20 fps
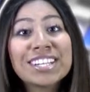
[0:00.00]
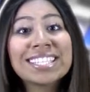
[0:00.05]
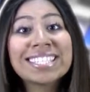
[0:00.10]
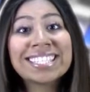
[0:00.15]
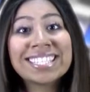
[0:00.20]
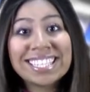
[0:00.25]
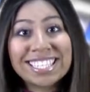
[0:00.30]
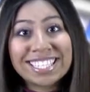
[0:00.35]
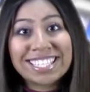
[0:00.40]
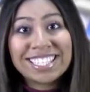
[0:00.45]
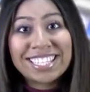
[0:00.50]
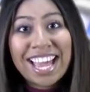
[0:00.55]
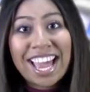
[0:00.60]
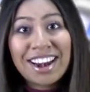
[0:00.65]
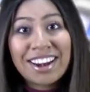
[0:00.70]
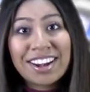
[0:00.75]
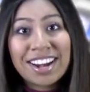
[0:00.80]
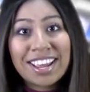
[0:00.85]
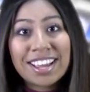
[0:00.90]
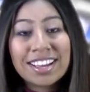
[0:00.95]
is this
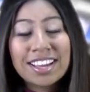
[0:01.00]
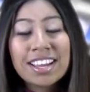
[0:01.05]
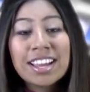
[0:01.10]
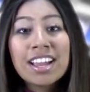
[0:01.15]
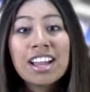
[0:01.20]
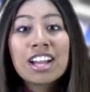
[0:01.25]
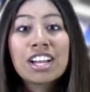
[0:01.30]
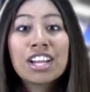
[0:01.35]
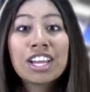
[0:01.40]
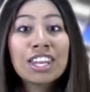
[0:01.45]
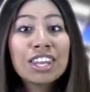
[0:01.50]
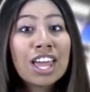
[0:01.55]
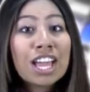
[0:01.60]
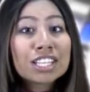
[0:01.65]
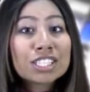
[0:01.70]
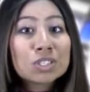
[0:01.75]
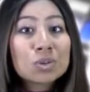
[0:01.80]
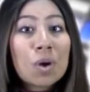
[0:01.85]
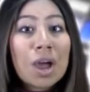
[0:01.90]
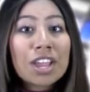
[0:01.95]
Saturday, Good
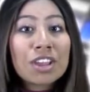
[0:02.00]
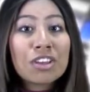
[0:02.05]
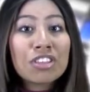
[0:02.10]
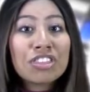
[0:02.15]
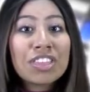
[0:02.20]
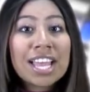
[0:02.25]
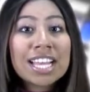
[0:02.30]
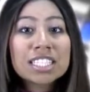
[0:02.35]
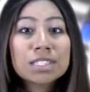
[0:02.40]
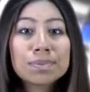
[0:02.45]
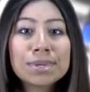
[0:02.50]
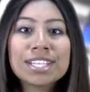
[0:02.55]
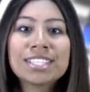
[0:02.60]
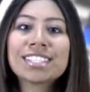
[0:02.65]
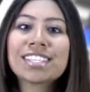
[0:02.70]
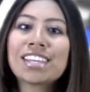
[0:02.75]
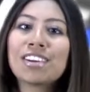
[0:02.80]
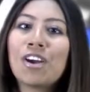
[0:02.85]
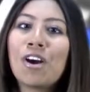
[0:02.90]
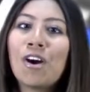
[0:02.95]
luck to all you
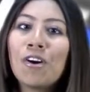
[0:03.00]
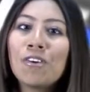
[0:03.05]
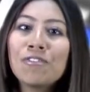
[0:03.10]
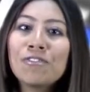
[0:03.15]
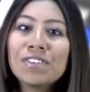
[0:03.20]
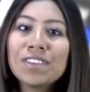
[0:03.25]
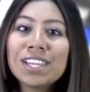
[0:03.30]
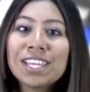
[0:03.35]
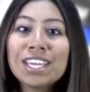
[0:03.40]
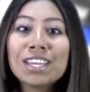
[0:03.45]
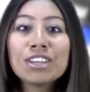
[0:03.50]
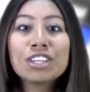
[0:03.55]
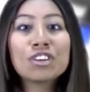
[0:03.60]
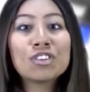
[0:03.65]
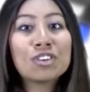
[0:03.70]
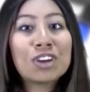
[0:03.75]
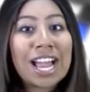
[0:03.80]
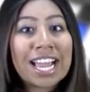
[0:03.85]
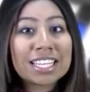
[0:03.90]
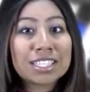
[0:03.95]
thespians and hopefully
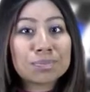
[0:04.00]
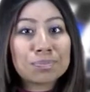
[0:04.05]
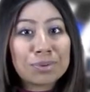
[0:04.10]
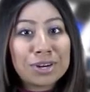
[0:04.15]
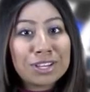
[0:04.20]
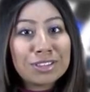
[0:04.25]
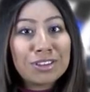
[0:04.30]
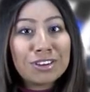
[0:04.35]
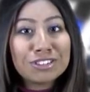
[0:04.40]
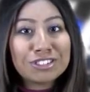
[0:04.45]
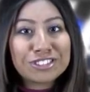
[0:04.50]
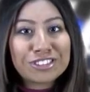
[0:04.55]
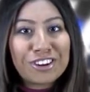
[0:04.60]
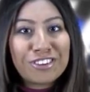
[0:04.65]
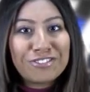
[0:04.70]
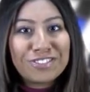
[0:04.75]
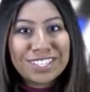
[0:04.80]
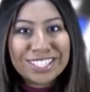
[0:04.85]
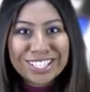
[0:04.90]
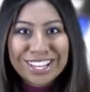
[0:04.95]
you guys bring those
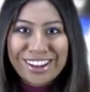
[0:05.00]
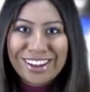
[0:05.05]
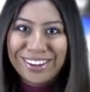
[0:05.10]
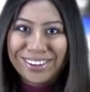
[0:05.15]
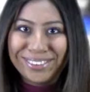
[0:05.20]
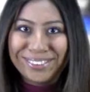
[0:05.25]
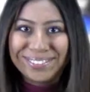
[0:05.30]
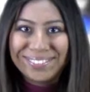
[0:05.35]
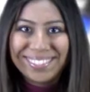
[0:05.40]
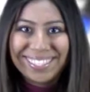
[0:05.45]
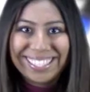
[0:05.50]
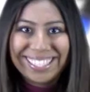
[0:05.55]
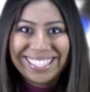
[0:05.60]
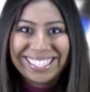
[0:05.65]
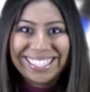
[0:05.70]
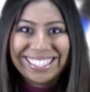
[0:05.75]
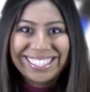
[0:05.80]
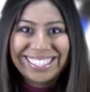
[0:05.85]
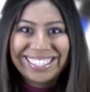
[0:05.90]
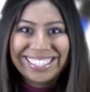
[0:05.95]
trophies home.
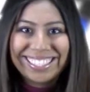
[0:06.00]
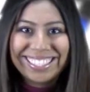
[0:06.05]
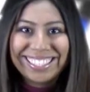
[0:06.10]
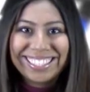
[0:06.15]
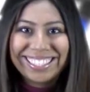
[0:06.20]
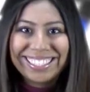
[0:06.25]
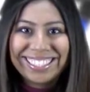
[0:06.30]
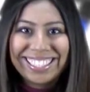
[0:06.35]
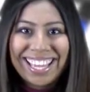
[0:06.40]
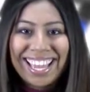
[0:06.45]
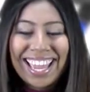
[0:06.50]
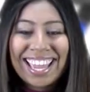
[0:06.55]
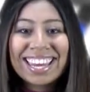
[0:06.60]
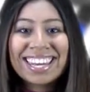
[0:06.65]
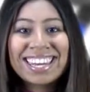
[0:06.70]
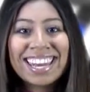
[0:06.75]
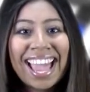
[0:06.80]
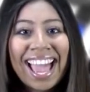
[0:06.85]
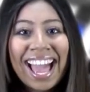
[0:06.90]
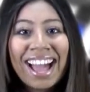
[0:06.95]

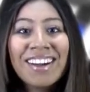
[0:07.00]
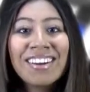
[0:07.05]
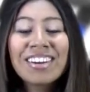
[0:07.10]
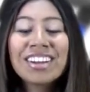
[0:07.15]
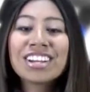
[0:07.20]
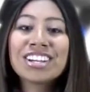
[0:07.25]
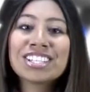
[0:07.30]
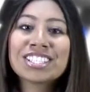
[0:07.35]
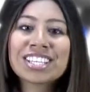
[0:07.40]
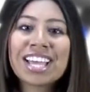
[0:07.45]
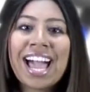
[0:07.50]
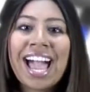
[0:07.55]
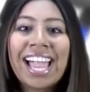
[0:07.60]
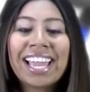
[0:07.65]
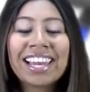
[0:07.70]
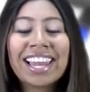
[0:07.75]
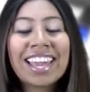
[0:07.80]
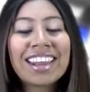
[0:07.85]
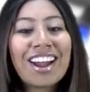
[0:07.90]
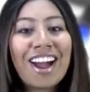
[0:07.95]
Now, here's a
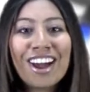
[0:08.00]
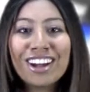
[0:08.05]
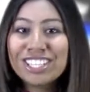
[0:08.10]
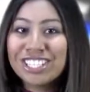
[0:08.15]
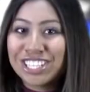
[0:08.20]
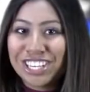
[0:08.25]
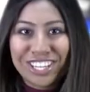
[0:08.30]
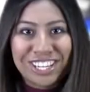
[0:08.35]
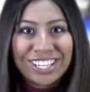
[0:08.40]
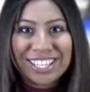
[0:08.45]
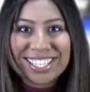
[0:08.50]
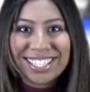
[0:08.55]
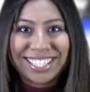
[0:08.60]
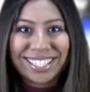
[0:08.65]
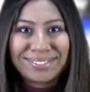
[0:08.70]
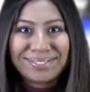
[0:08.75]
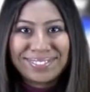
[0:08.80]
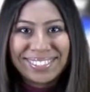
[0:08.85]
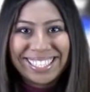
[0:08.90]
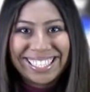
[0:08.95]
highlight on
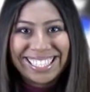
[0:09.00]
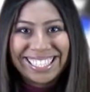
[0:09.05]
journalism.